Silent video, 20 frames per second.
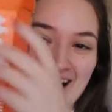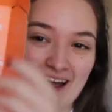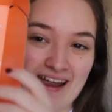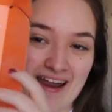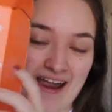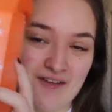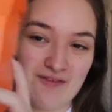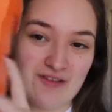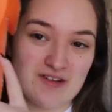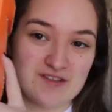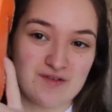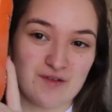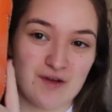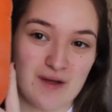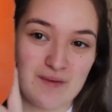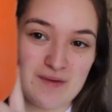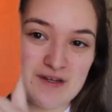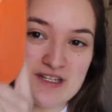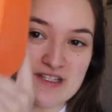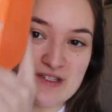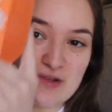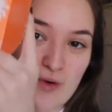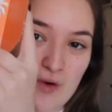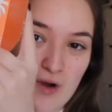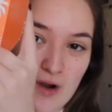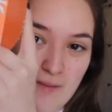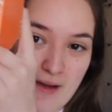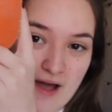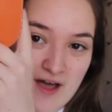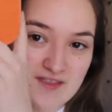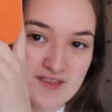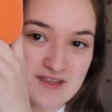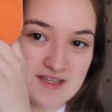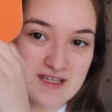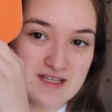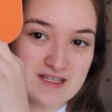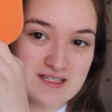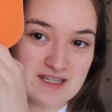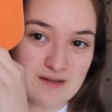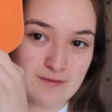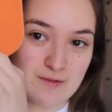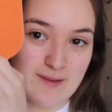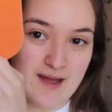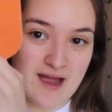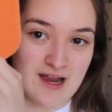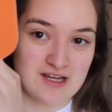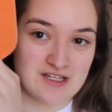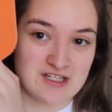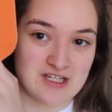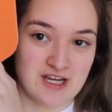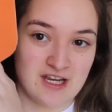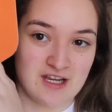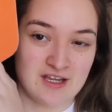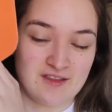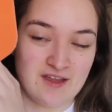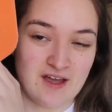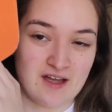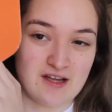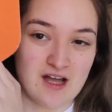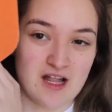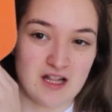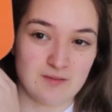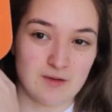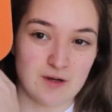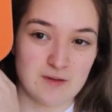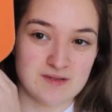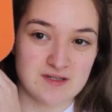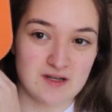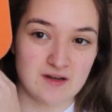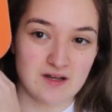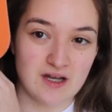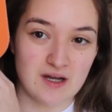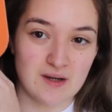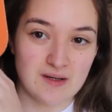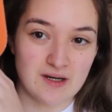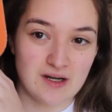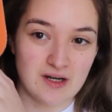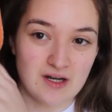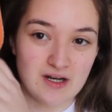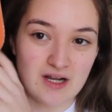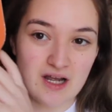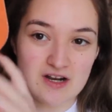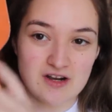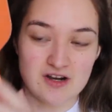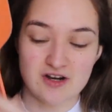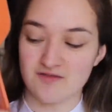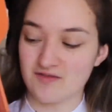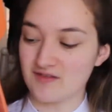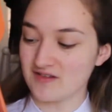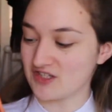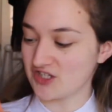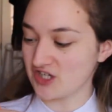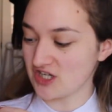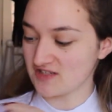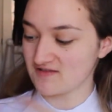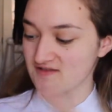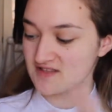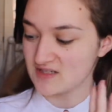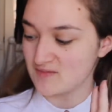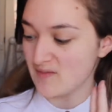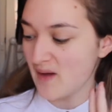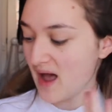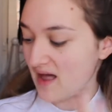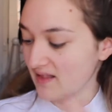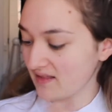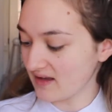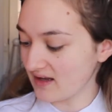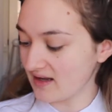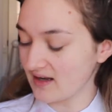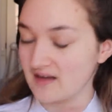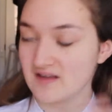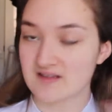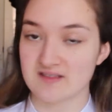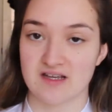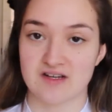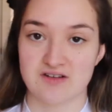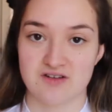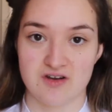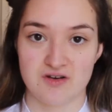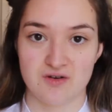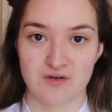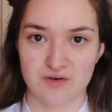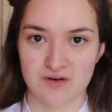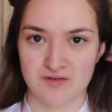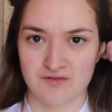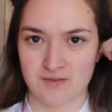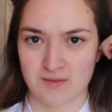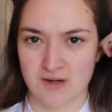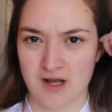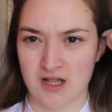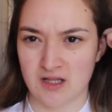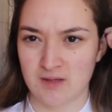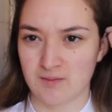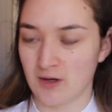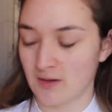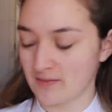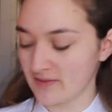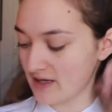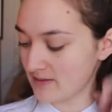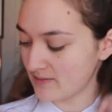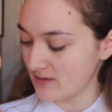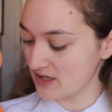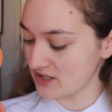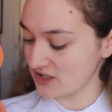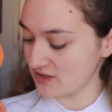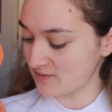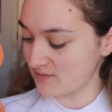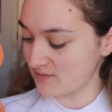Okay, first of all, can we just talk about the summer packaging that ColourPop's got going on? I don't know if it's just for this palette because I don't order from ColourPop that much,